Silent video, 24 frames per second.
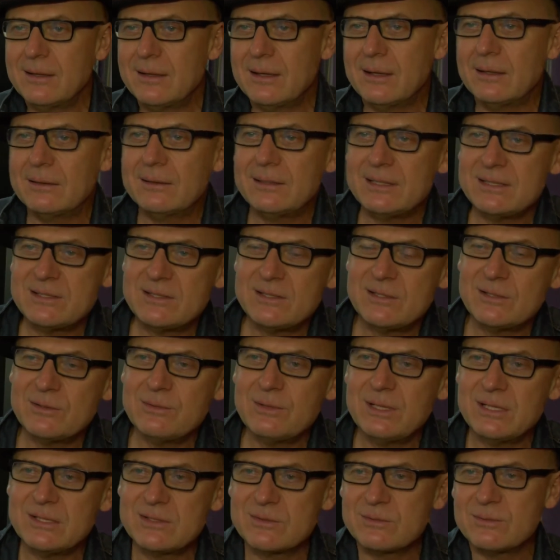all the
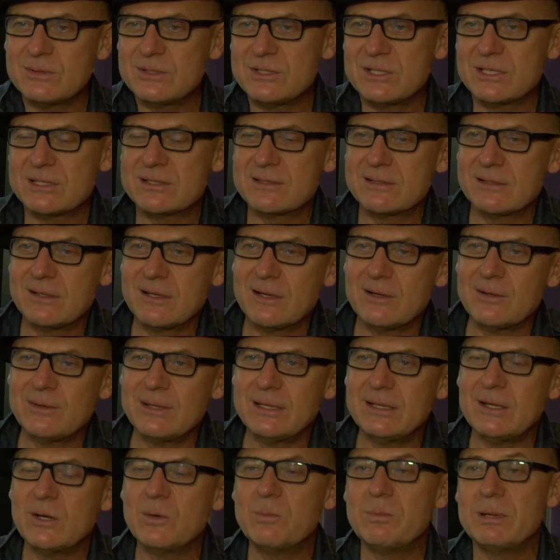sewage would just go
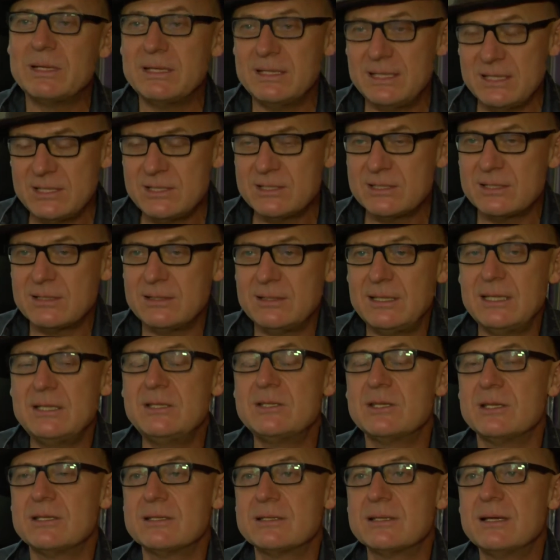in open
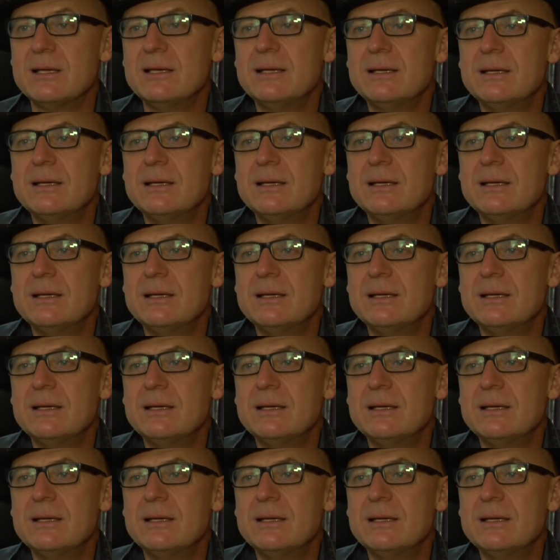ditches.